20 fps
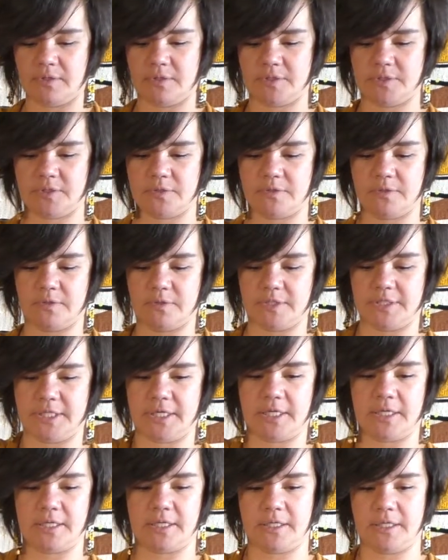So holding
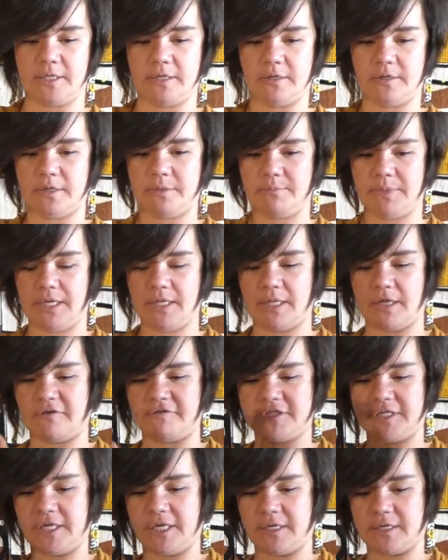it here in my
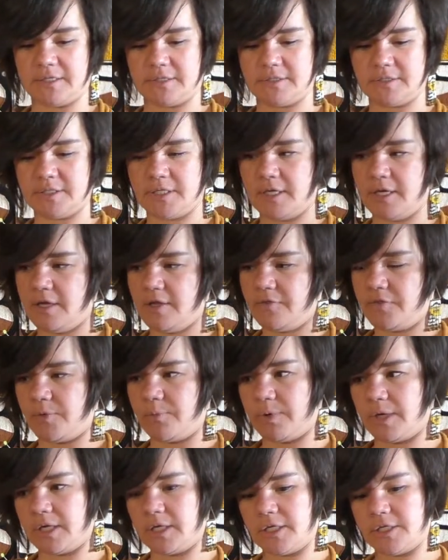left hand, then
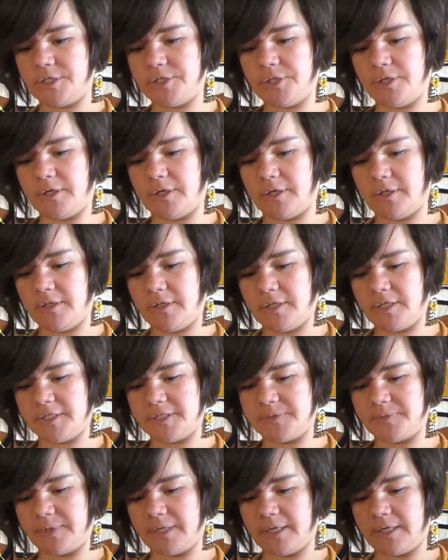we're gonna turn
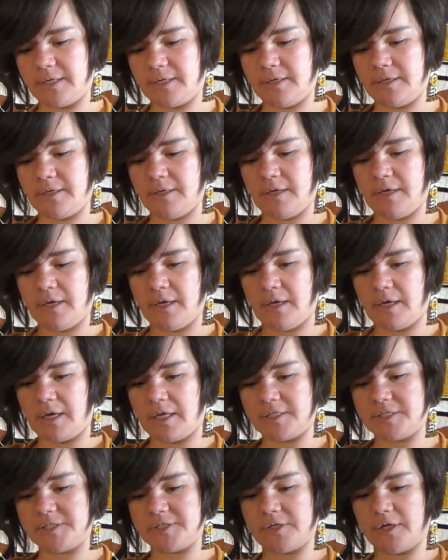this way
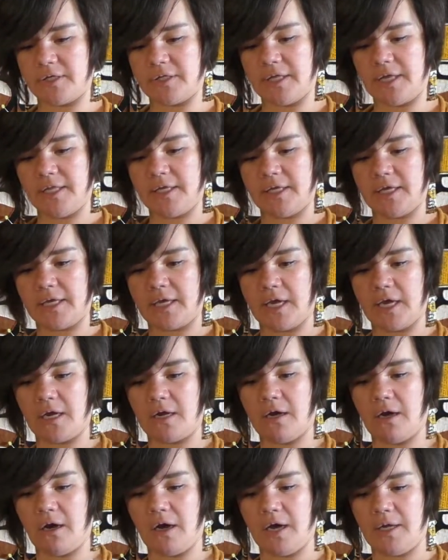and start letting it get
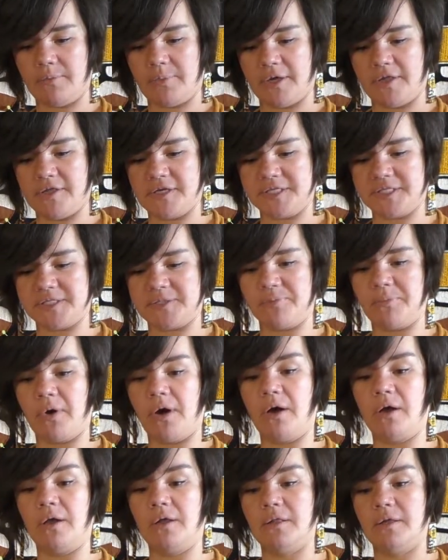caught by the
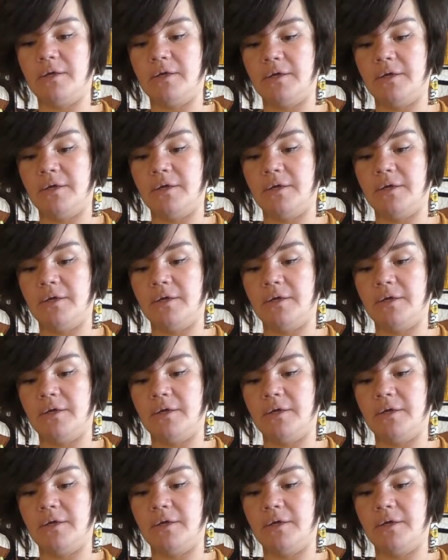small